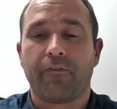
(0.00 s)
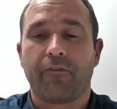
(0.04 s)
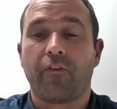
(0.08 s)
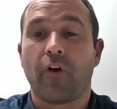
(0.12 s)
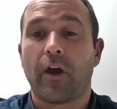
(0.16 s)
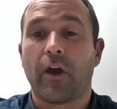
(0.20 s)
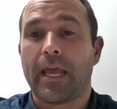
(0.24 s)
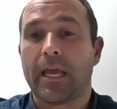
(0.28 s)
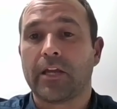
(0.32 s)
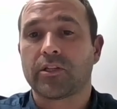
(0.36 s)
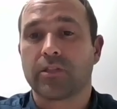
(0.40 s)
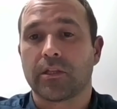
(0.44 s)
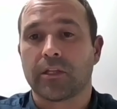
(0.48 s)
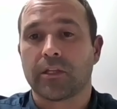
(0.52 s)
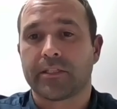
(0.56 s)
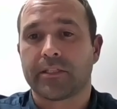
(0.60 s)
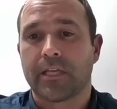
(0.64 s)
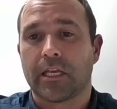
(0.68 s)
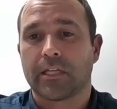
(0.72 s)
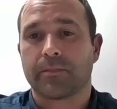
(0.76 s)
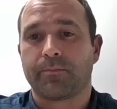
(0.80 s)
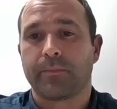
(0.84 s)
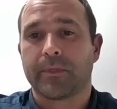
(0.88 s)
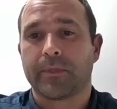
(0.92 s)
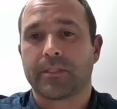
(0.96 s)
financial
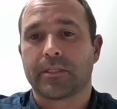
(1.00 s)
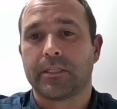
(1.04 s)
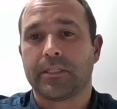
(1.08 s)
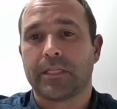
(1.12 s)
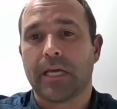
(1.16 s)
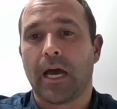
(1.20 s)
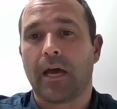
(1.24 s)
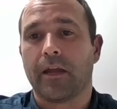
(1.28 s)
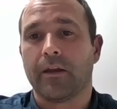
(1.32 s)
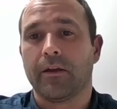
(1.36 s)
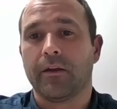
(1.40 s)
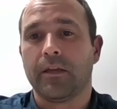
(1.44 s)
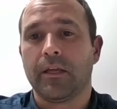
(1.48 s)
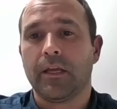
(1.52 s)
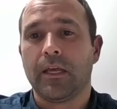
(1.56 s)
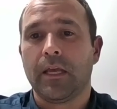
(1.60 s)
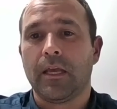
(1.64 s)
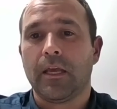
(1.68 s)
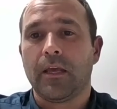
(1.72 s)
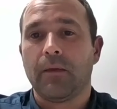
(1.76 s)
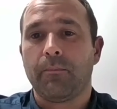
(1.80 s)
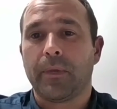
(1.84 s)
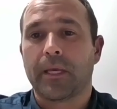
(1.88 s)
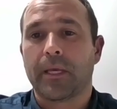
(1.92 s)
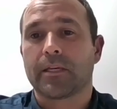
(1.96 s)
assessments are
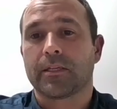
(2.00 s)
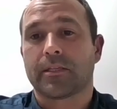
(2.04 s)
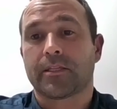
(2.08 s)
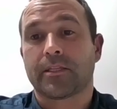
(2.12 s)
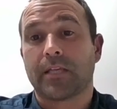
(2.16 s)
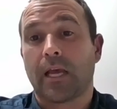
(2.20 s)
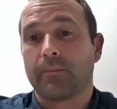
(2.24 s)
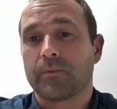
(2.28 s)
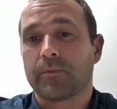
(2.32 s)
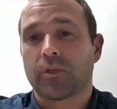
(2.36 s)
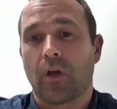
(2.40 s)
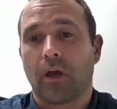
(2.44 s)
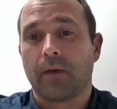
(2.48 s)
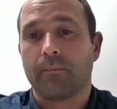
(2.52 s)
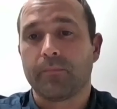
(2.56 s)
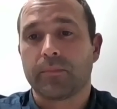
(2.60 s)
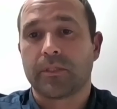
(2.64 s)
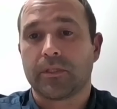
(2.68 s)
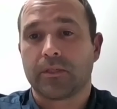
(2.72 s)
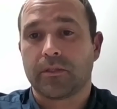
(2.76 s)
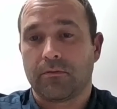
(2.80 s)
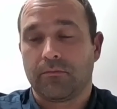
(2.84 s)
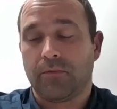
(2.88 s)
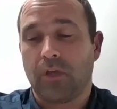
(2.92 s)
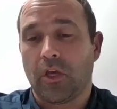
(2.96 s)
done, because
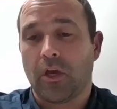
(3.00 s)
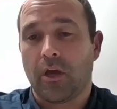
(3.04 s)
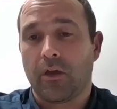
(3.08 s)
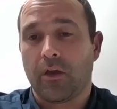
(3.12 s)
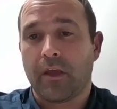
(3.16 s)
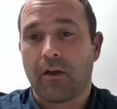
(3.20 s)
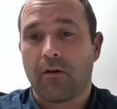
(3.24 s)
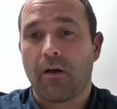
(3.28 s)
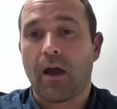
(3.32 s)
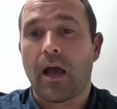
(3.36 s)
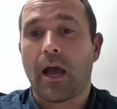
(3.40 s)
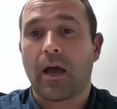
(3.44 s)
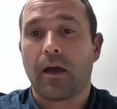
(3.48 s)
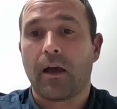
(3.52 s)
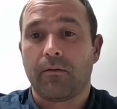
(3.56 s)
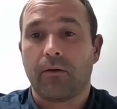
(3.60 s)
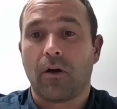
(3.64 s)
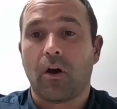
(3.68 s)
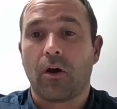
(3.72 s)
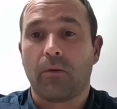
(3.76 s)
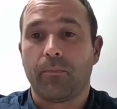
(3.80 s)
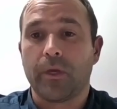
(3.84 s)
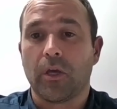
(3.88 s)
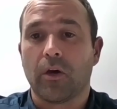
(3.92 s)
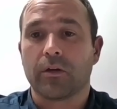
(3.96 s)
sometimes there are,
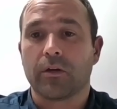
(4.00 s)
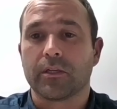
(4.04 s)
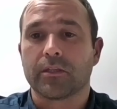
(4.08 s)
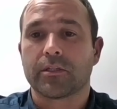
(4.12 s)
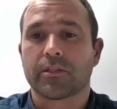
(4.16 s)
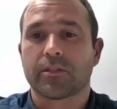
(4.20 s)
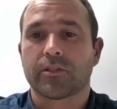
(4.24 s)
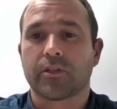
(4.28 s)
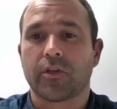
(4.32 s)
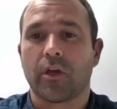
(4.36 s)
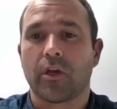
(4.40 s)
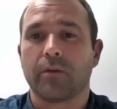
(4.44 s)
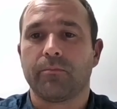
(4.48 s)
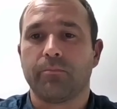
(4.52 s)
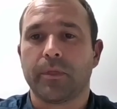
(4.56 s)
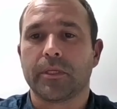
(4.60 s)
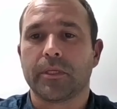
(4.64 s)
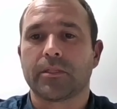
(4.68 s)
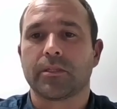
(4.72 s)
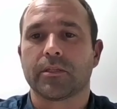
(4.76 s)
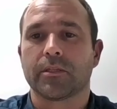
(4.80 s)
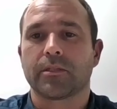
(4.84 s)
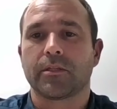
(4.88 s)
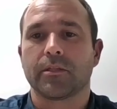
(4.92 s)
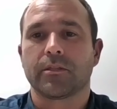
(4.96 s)
I'll be honest, certain
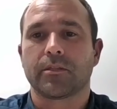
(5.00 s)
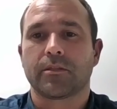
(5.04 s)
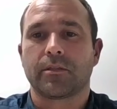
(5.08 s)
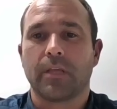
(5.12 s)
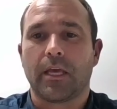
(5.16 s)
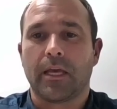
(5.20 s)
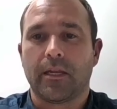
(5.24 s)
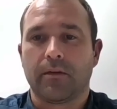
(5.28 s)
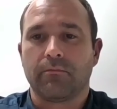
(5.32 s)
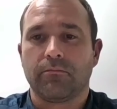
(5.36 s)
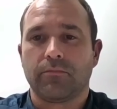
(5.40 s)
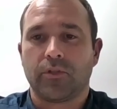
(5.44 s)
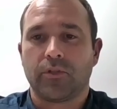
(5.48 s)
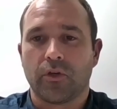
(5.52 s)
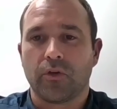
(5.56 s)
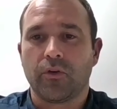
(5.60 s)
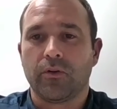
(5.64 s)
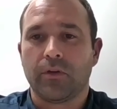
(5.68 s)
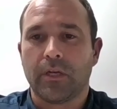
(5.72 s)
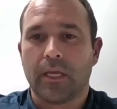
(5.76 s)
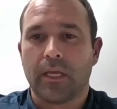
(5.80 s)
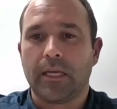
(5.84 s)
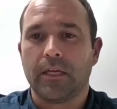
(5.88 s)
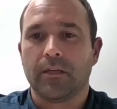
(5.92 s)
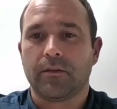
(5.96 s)
businesses that
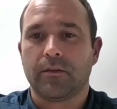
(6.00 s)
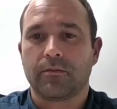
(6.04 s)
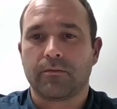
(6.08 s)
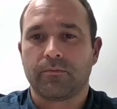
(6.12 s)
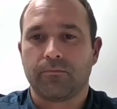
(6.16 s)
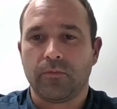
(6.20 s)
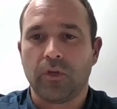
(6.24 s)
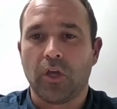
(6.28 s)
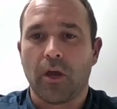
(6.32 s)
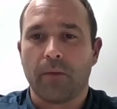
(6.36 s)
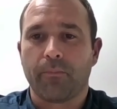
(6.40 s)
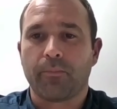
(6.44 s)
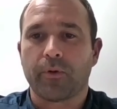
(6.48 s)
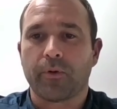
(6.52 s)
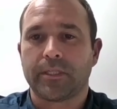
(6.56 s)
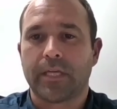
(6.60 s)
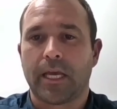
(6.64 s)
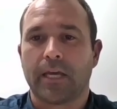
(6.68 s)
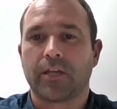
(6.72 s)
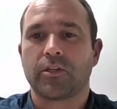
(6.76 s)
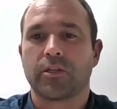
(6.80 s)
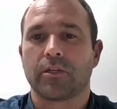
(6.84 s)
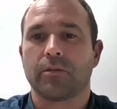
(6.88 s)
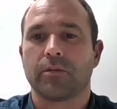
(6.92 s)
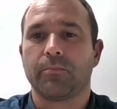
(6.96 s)
do need
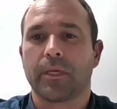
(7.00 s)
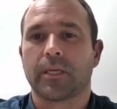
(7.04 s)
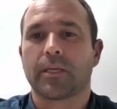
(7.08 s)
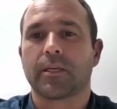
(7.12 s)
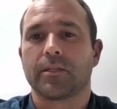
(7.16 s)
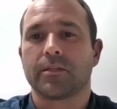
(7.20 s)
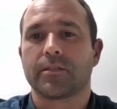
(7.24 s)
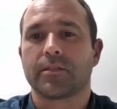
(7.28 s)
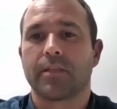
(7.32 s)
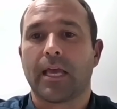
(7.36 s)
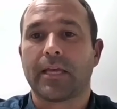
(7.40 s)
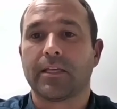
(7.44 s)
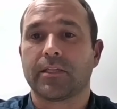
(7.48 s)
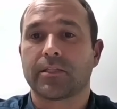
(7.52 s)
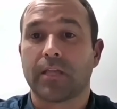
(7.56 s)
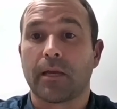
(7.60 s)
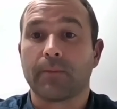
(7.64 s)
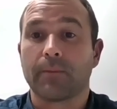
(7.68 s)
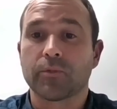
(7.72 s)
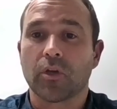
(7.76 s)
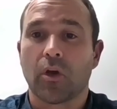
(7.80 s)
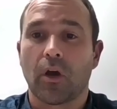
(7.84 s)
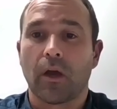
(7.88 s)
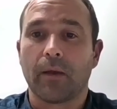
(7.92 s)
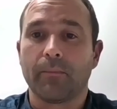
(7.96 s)
protection because they
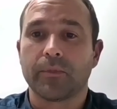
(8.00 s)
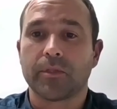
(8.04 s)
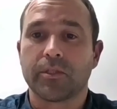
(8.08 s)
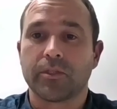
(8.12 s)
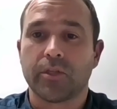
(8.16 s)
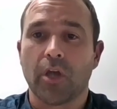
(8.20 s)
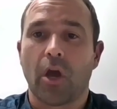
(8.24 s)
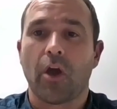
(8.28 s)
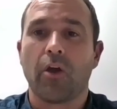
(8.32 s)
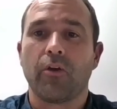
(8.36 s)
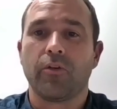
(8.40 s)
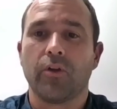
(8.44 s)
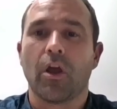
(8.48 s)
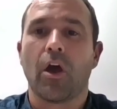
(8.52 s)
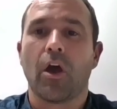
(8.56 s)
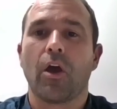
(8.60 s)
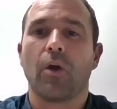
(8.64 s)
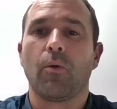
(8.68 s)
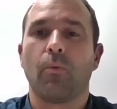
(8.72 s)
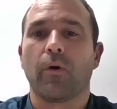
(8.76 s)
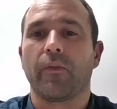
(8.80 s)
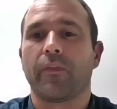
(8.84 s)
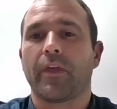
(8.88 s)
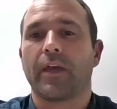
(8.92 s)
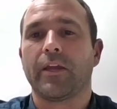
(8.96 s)
sometimes don't
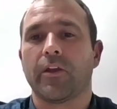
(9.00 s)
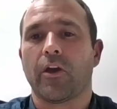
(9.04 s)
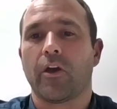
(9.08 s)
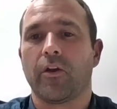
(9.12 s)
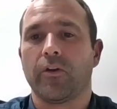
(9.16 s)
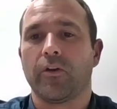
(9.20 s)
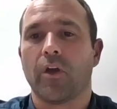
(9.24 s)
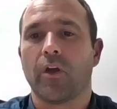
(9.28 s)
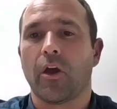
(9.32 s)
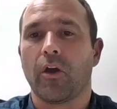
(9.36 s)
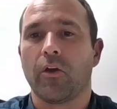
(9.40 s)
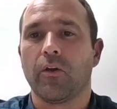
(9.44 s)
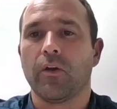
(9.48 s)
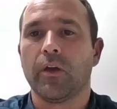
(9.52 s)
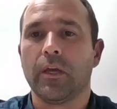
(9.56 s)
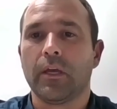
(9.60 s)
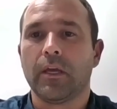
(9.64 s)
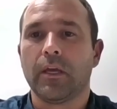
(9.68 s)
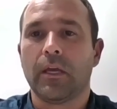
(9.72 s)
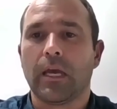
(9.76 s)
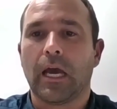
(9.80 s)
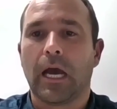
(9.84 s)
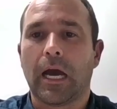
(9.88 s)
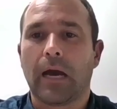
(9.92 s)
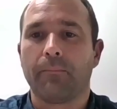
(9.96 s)
know what they don't know.
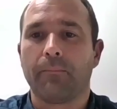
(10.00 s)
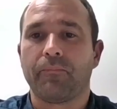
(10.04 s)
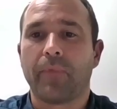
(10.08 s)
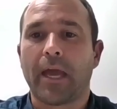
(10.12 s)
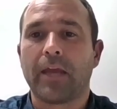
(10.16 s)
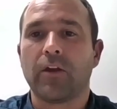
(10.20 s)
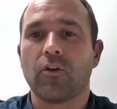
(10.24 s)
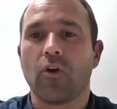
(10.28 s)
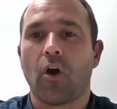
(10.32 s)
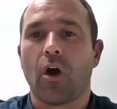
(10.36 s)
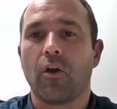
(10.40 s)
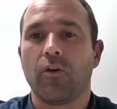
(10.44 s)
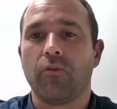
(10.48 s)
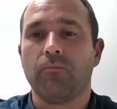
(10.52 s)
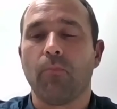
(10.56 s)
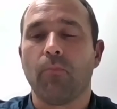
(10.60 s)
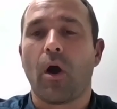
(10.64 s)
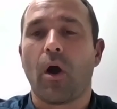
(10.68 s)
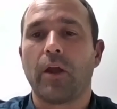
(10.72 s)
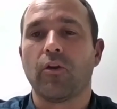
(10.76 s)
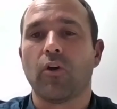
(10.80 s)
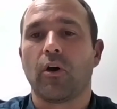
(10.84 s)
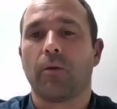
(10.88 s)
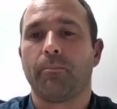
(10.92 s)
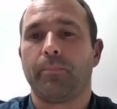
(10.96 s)
They
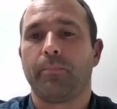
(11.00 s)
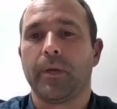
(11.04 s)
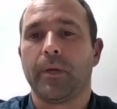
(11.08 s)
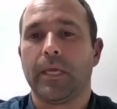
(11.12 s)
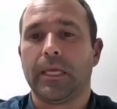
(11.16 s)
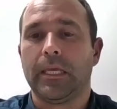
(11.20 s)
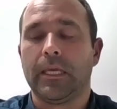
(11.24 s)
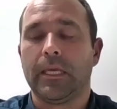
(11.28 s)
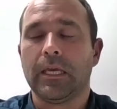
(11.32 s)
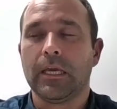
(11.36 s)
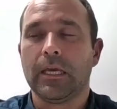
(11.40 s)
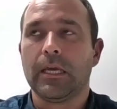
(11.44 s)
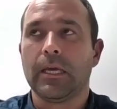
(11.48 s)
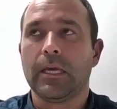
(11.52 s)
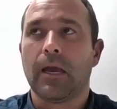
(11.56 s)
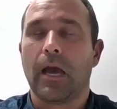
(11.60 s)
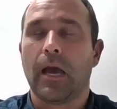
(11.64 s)
might not be